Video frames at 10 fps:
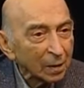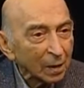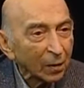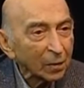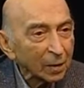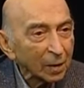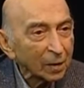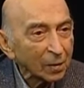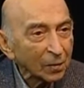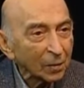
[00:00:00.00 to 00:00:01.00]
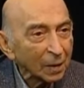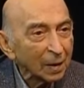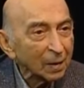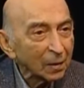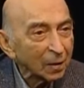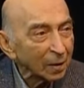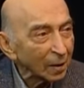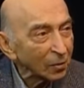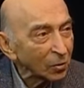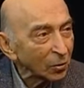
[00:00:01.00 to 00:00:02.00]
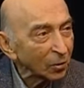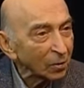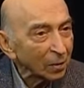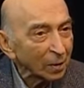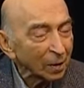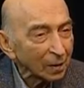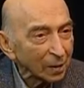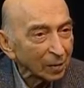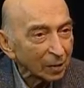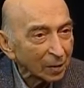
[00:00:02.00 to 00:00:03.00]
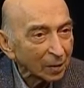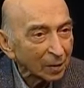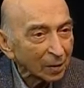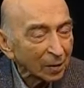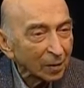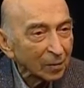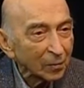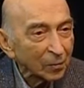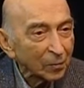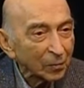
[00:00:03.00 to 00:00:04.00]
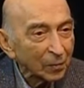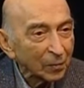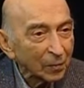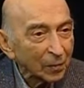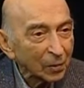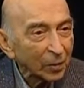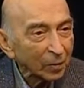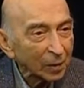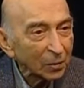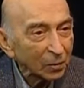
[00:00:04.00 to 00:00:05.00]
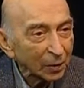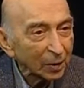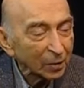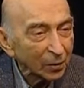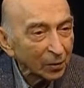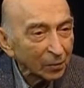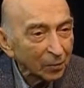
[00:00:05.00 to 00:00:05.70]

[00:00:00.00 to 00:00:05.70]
all kinds of intellectual activities. So I want to thank you.